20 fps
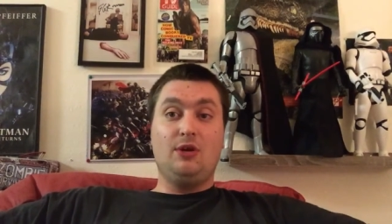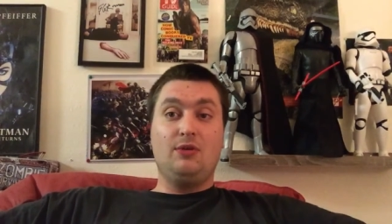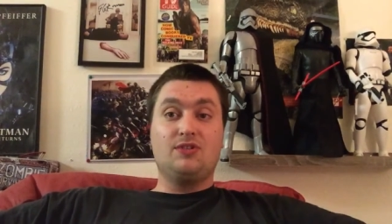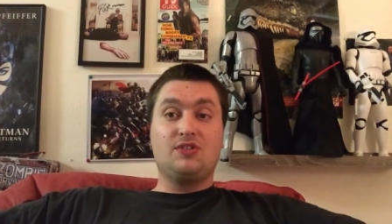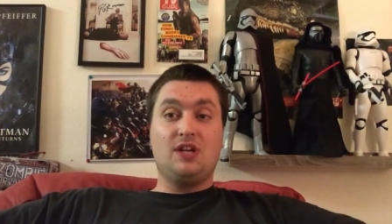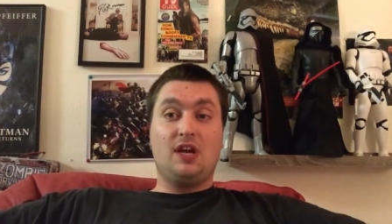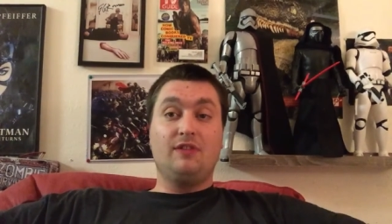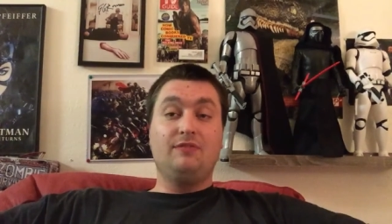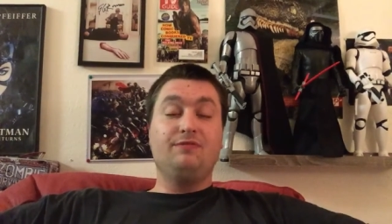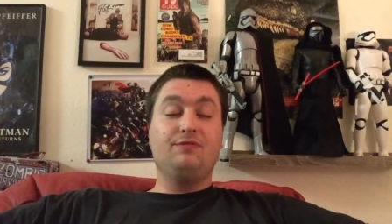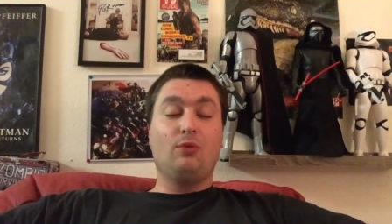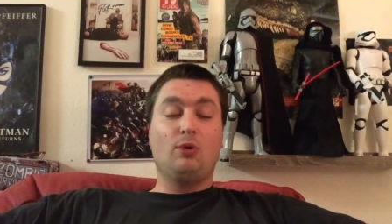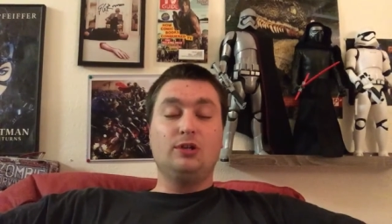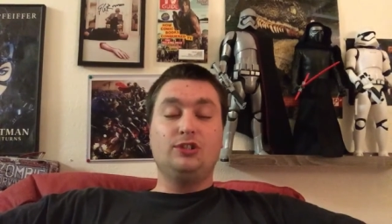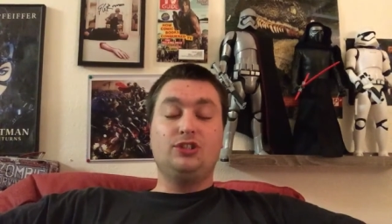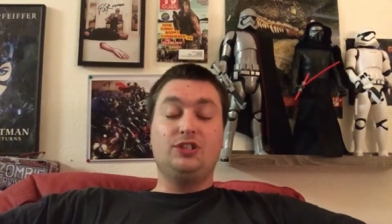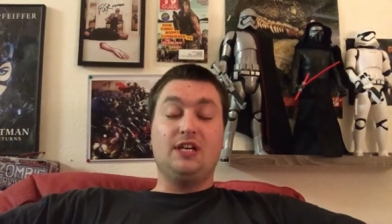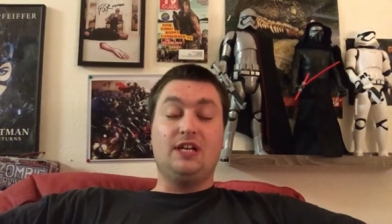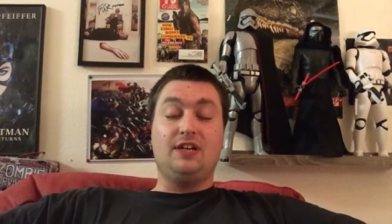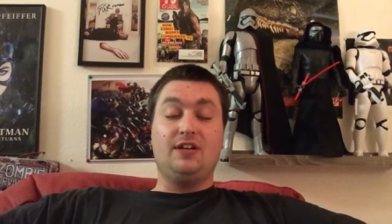it was
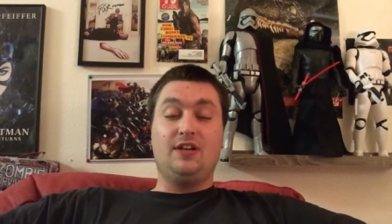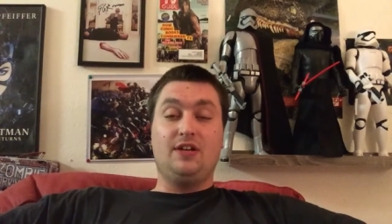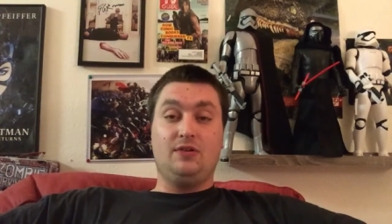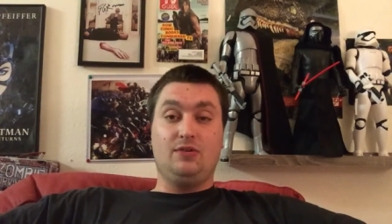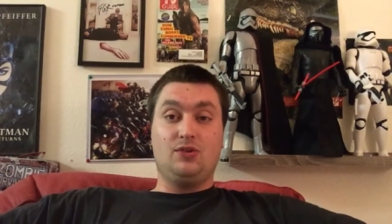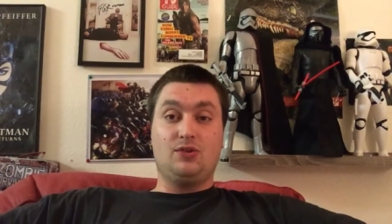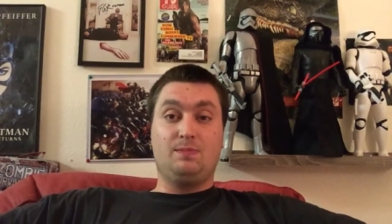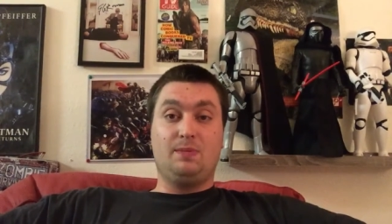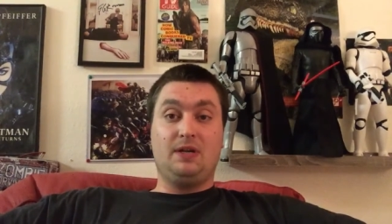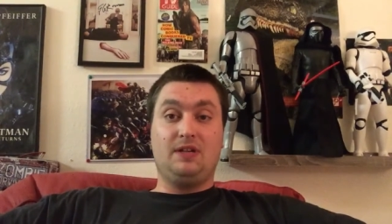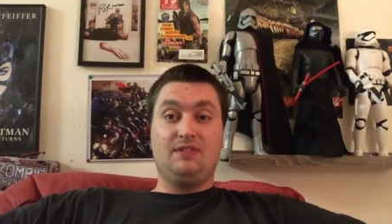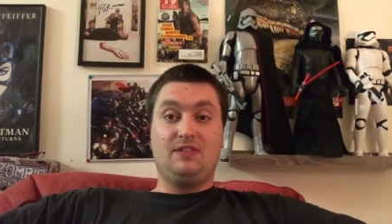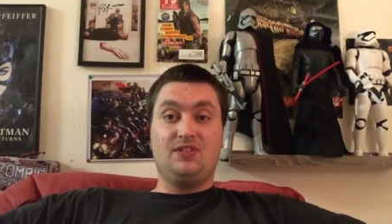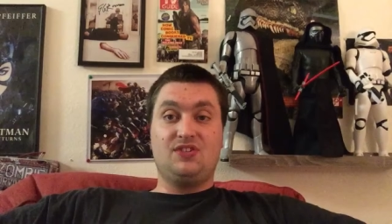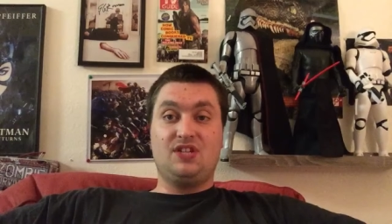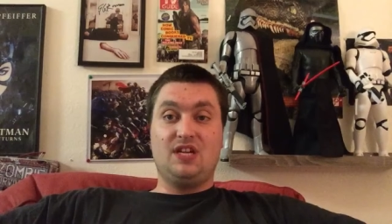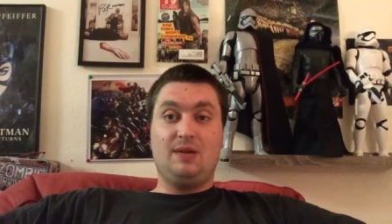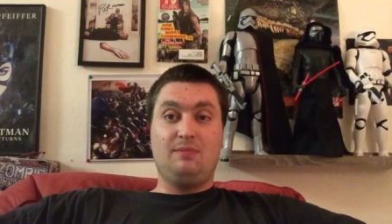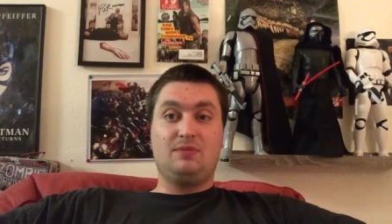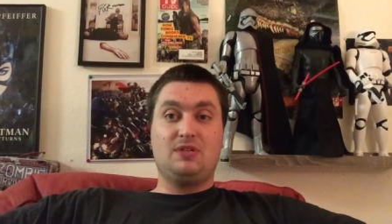unfortunate news, but at the
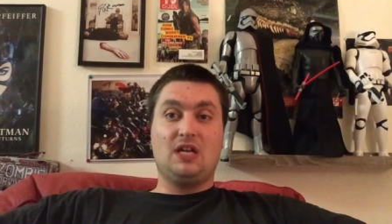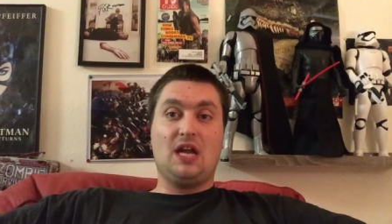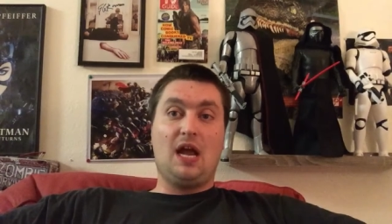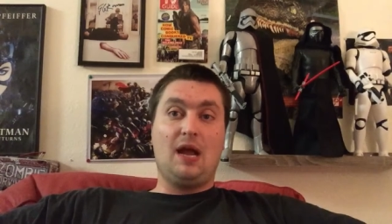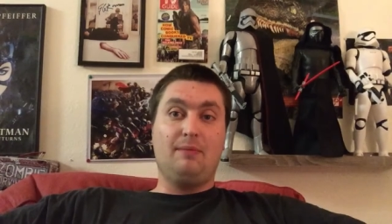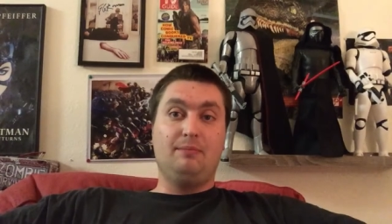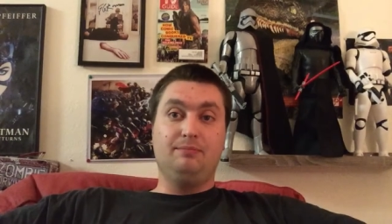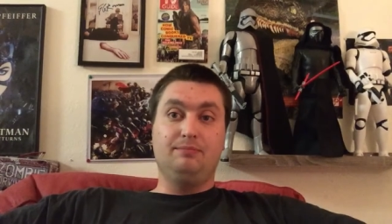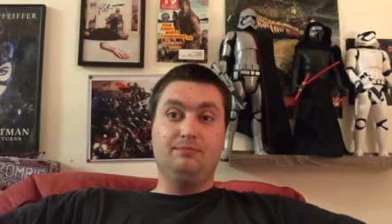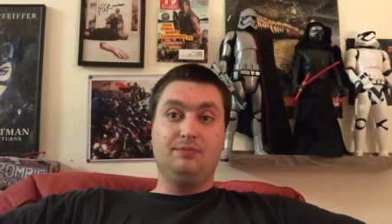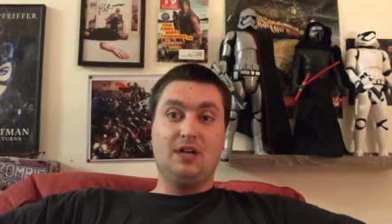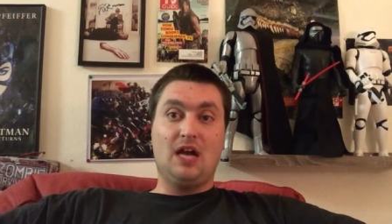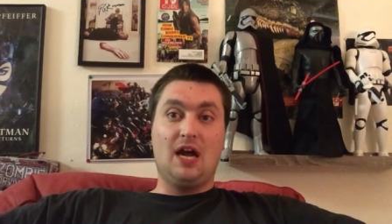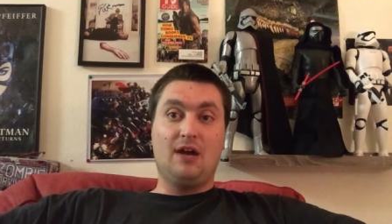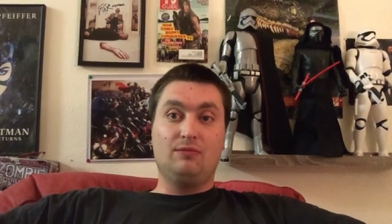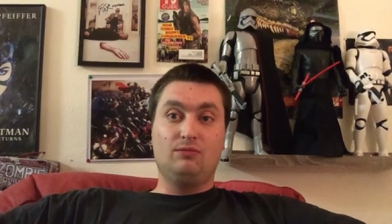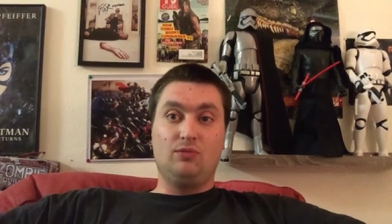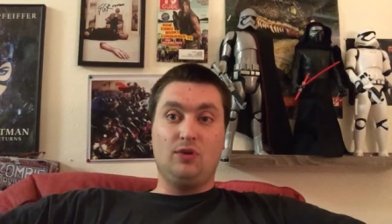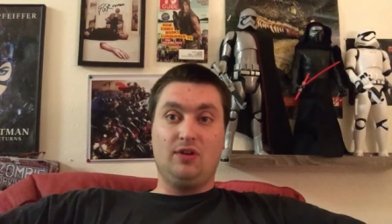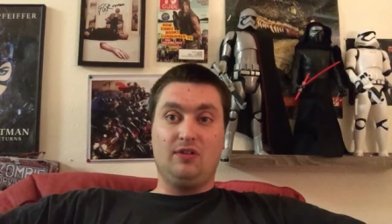same time,
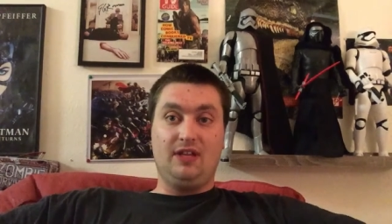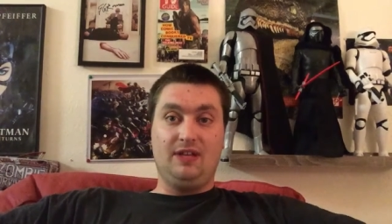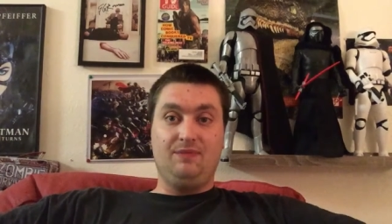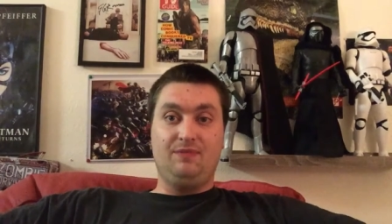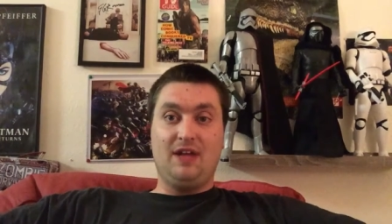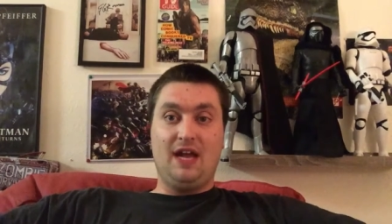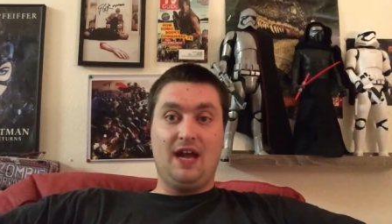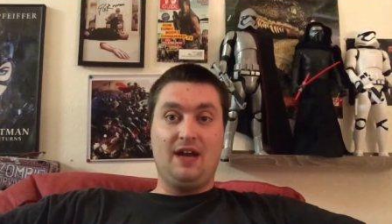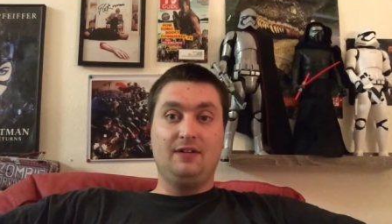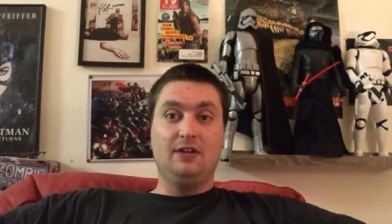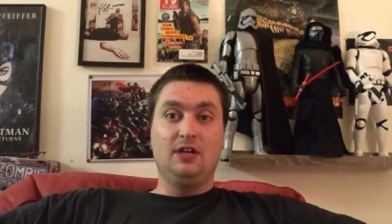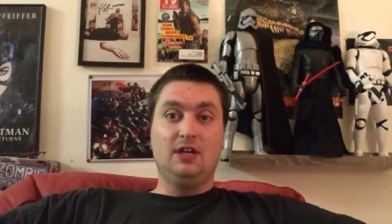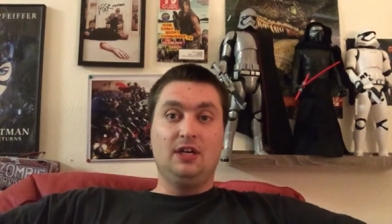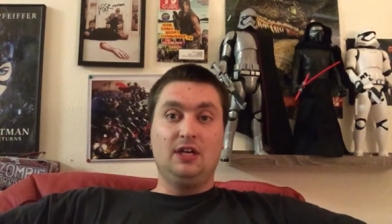not really that